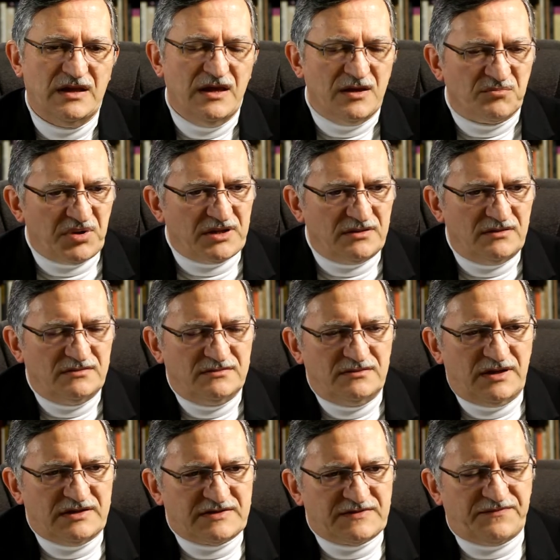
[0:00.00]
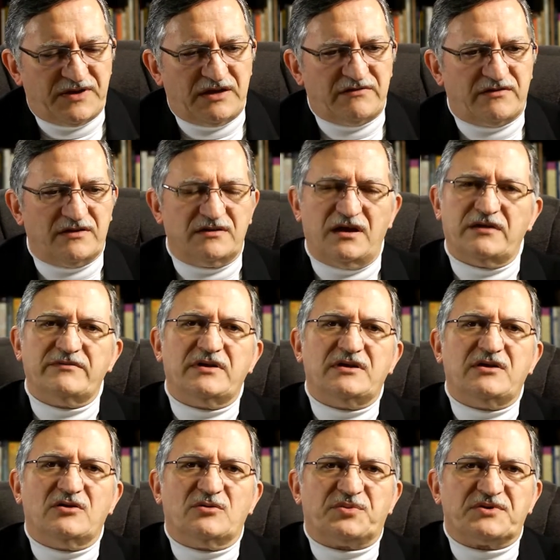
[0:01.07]
But let's face it, having
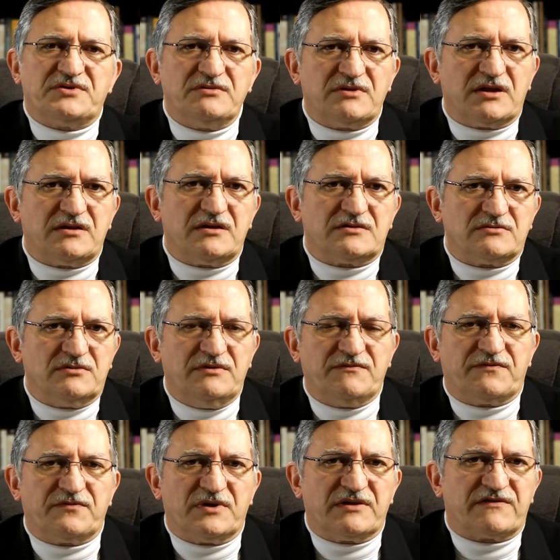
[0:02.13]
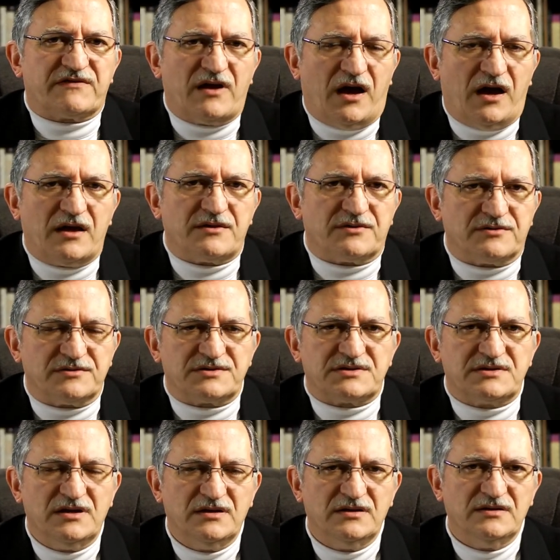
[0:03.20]
the opportunity to influence others
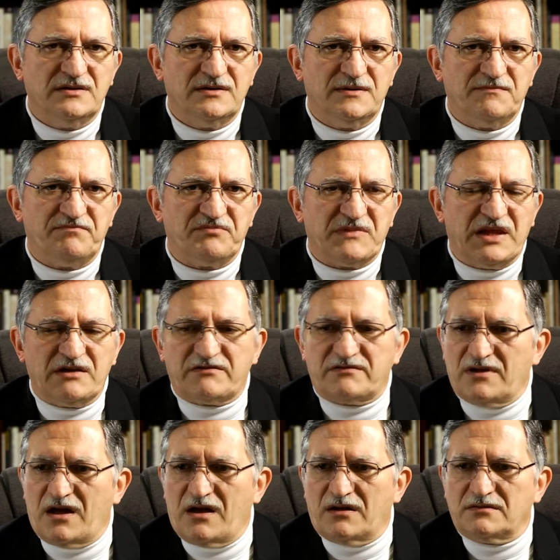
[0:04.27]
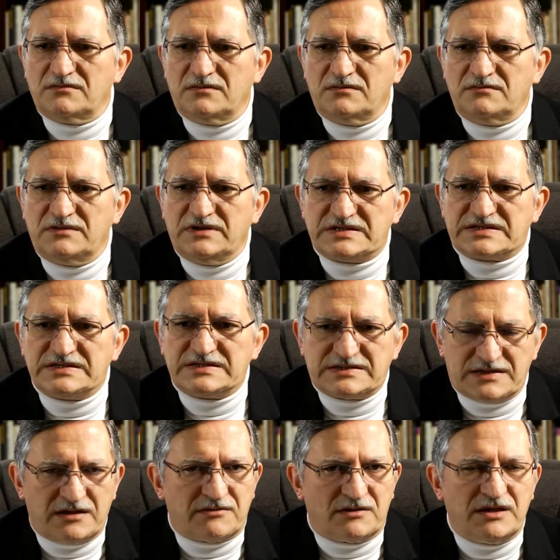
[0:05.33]
is not
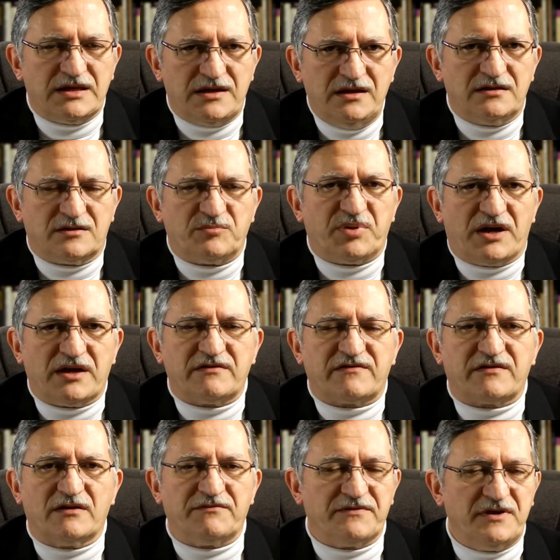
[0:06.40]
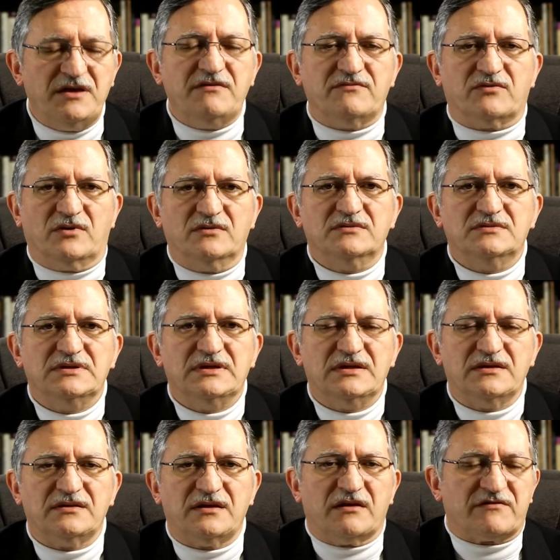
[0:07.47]
necessarily in and by itself evil.
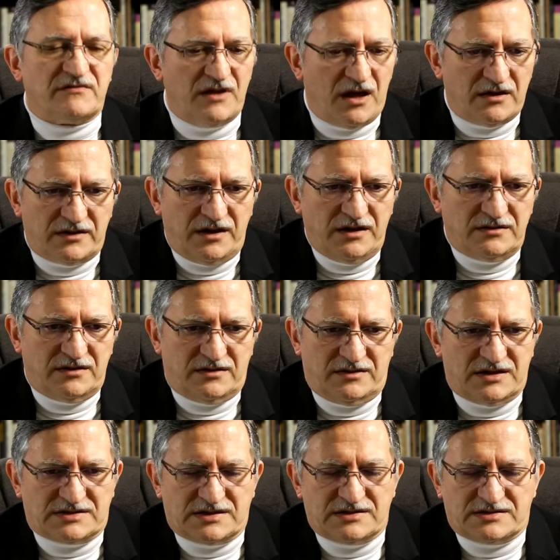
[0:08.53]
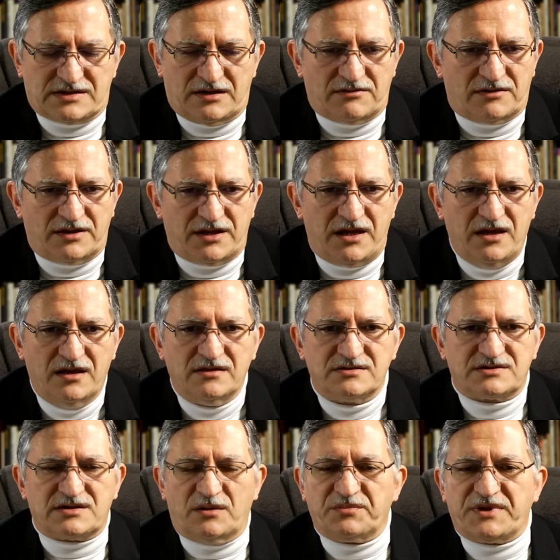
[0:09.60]
It's not necessarily
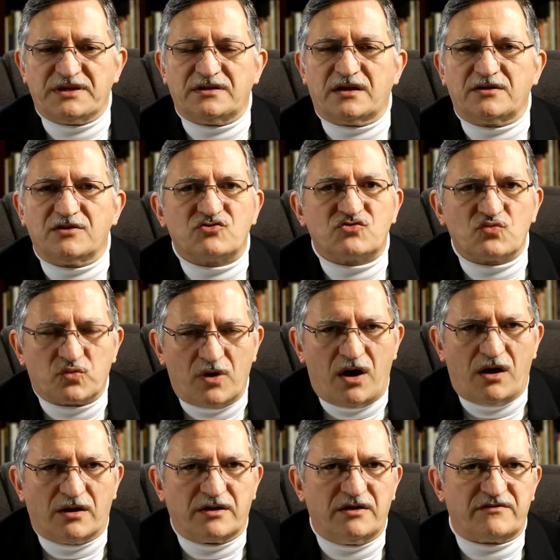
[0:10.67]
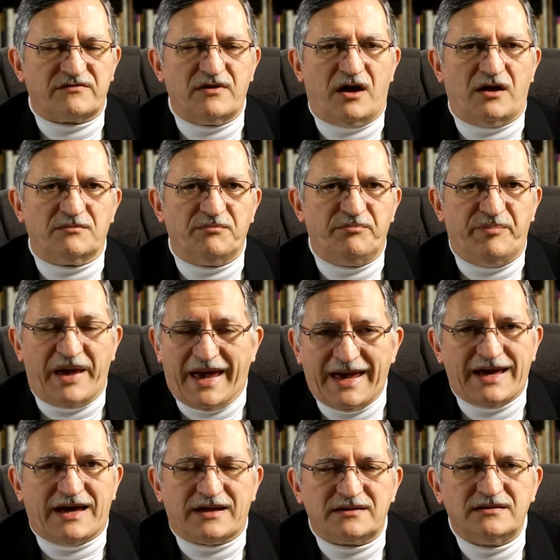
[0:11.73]
something that is wrong. It's not
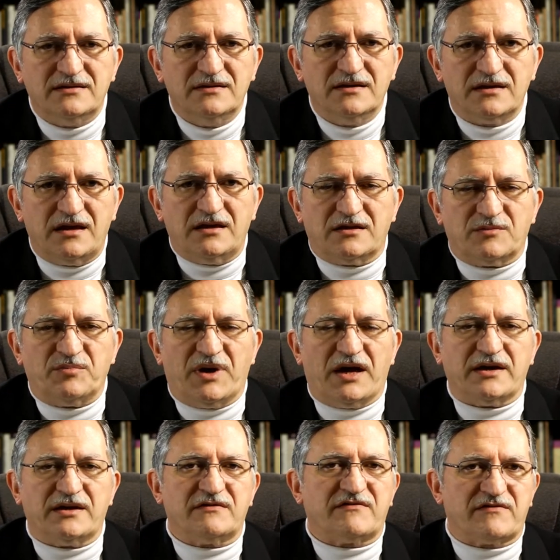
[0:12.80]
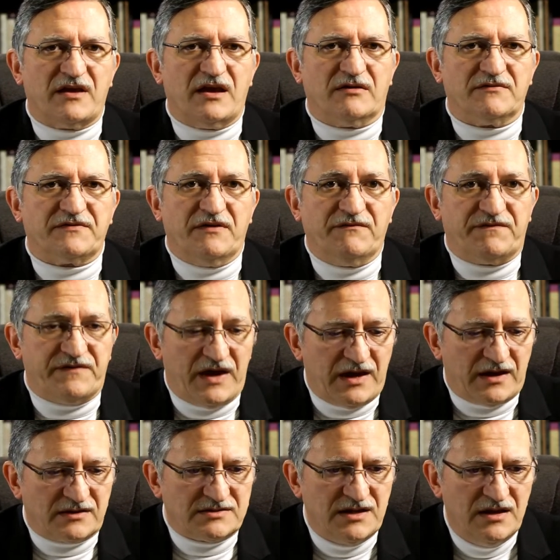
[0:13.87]
bad in and by itself. In
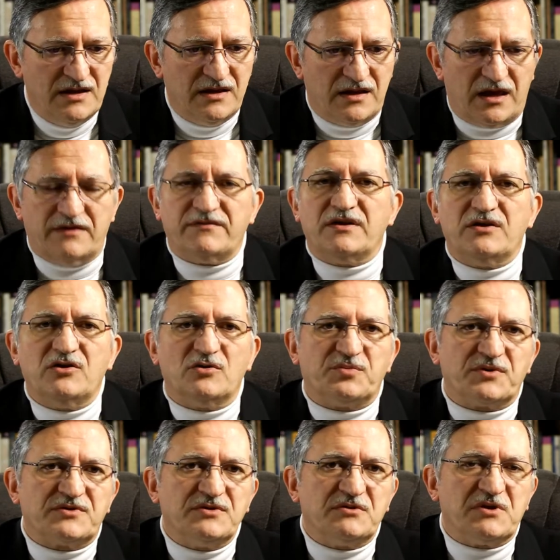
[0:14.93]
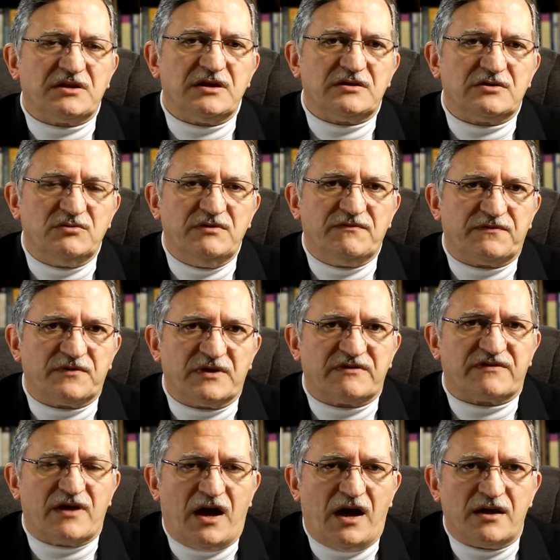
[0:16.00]
fact, having the opportunity to influence
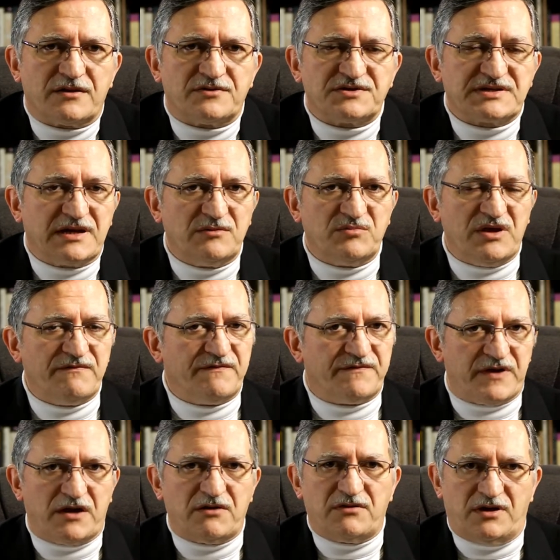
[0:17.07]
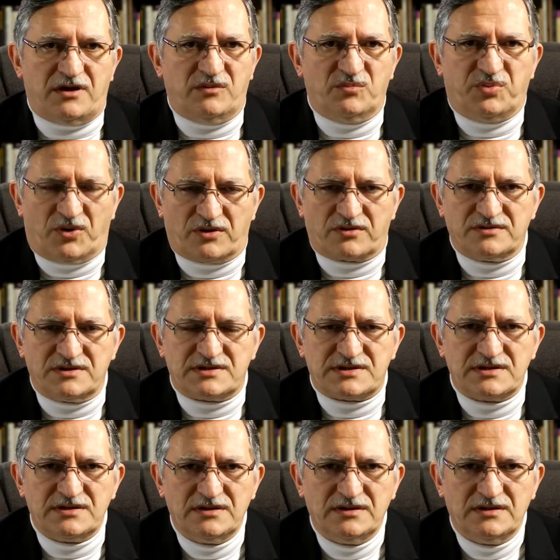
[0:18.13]
others can be very important.
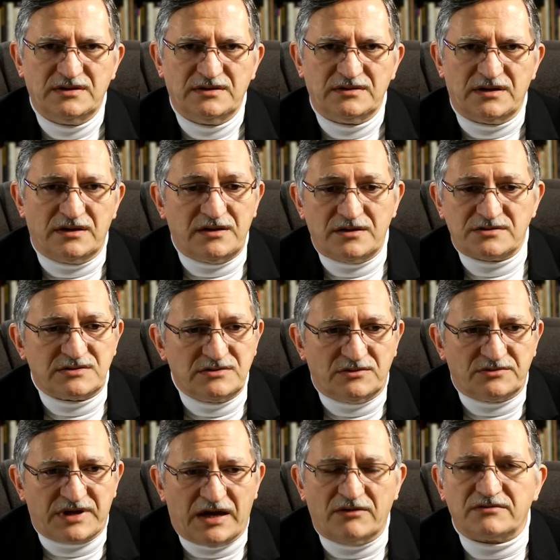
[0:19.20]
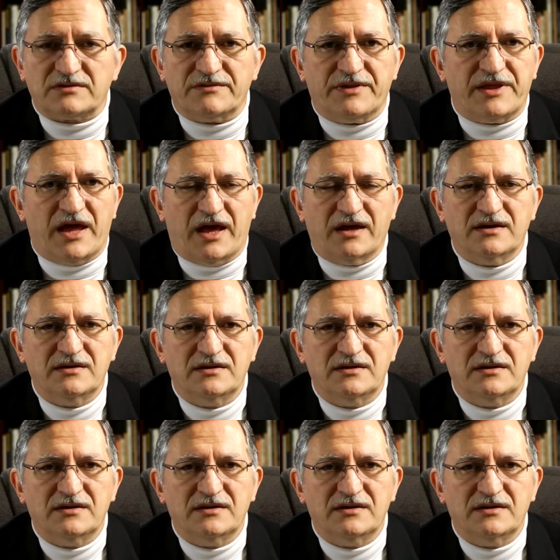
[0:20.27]
And there's no doubt on that.